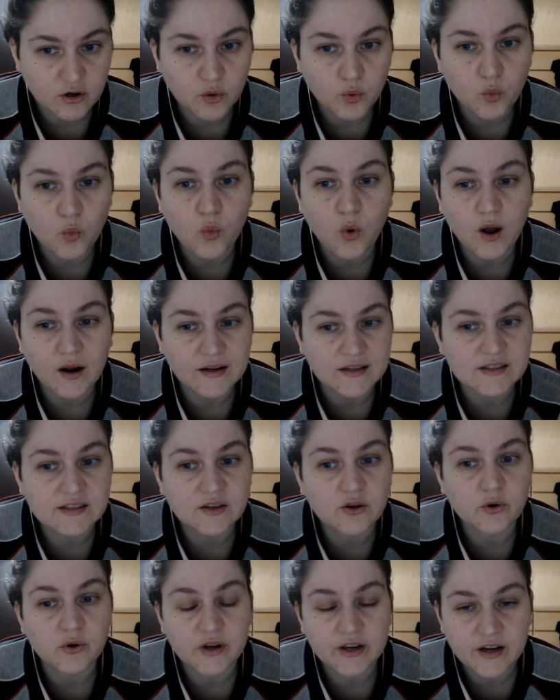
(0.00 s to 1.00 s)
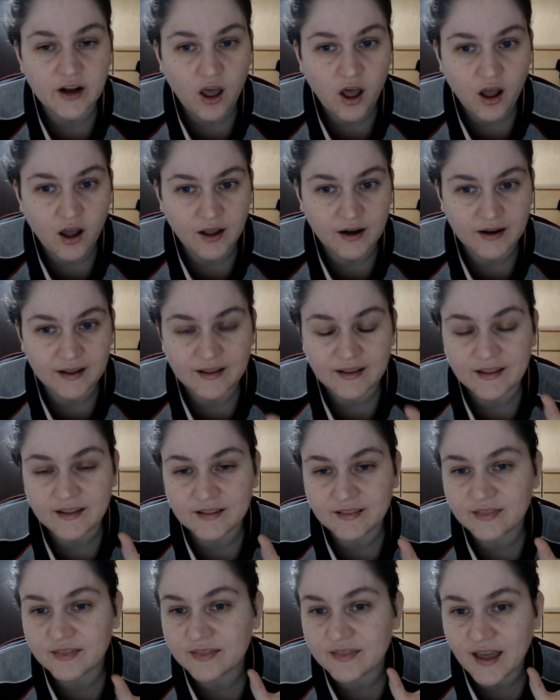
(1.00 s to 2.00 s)
what is going on
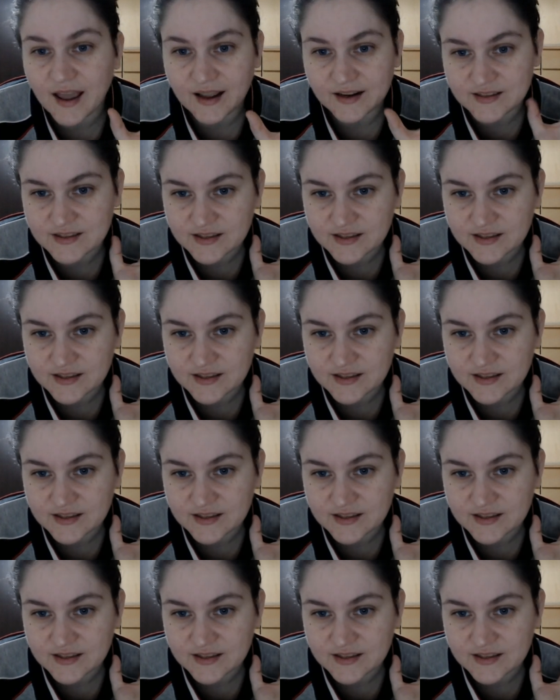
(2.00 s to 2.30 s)
in that